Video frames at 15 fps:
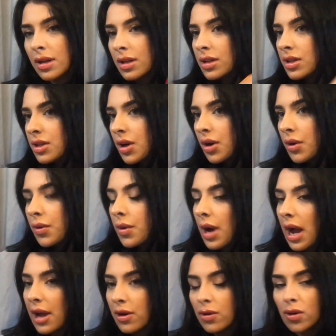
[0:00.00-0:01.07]
So
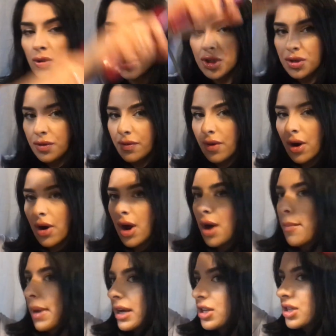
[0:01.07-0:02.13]
I don't go too far
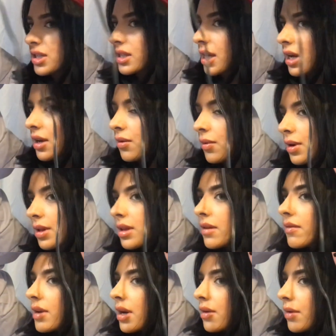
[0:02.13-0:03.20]
up, I just kind of want to leave
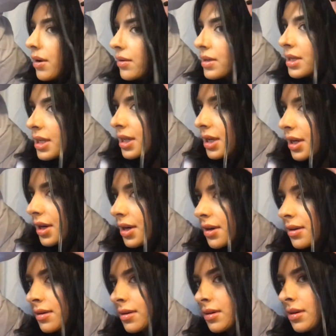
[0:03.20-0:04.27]
it around here.
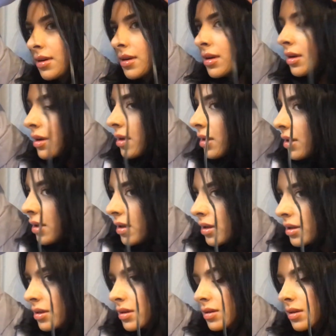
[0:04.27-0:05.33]

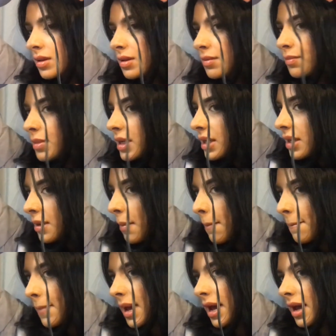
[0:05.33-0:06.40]
So spin
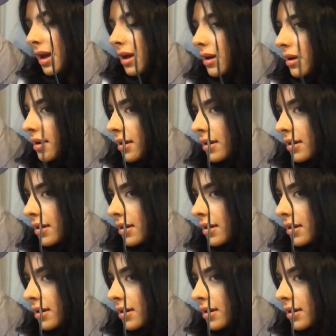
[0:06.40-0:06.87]
it back,